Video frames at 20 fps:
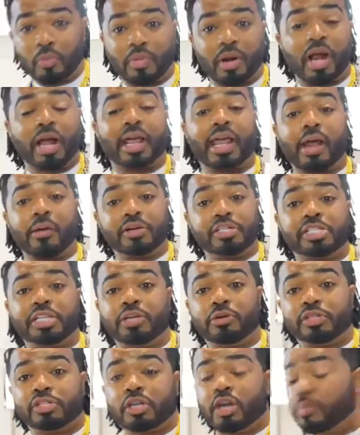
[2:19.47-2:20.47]
but I guarantee
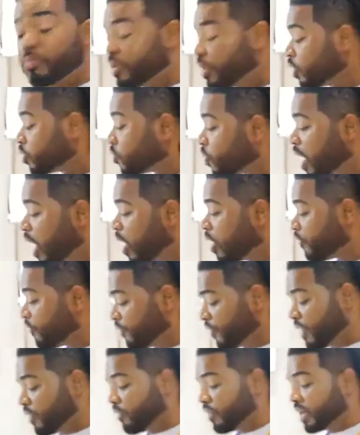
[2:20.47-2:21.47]
you it's gonna be a crowd
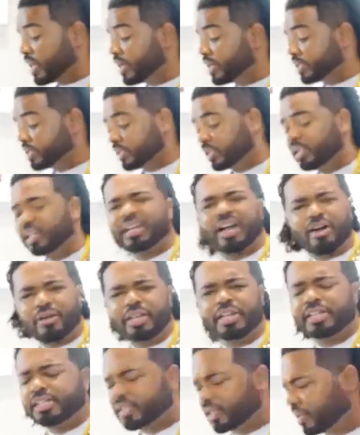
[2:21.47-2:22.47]
favorite, and look how
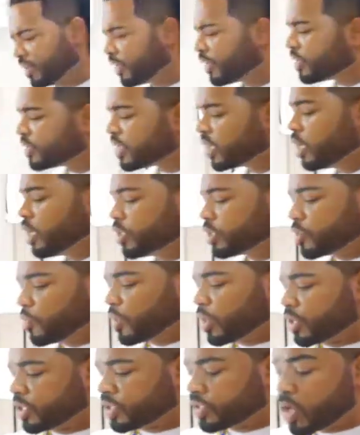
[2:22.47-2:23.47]
easy it is. So
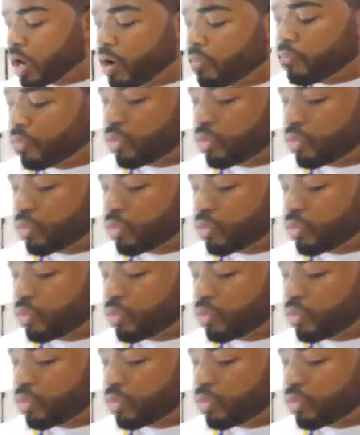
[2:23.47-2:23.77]
we're gonna start off